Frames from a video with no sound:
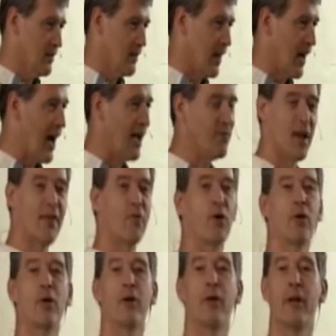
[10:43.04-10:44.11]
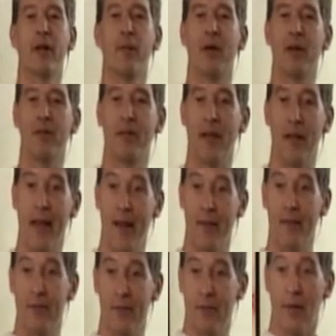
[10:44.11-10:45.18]
I've never heard anybody say,
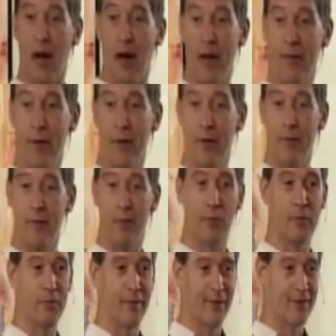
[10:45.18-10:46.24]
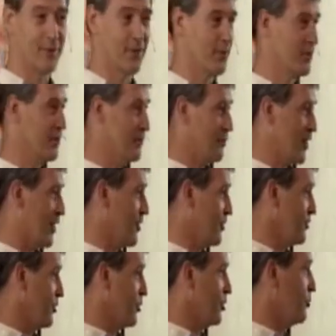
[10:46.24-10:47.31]
yes, I've heard of a proof for the existence of God, and
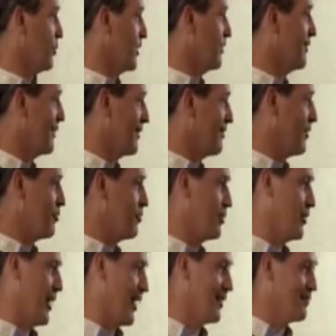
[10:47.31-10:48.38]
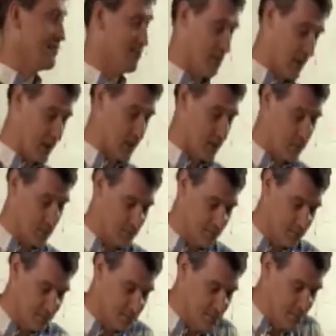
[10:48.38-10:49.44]
it's a good one. Never heard that. I don't know.
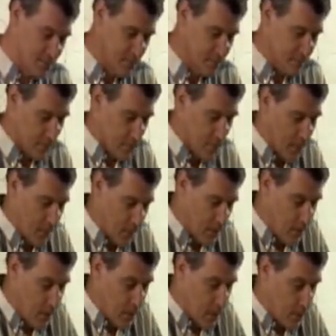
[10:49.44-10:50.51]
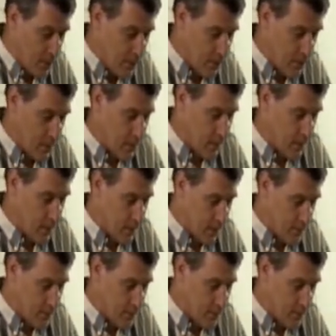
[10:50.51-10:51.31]
Maybe there are people that think that.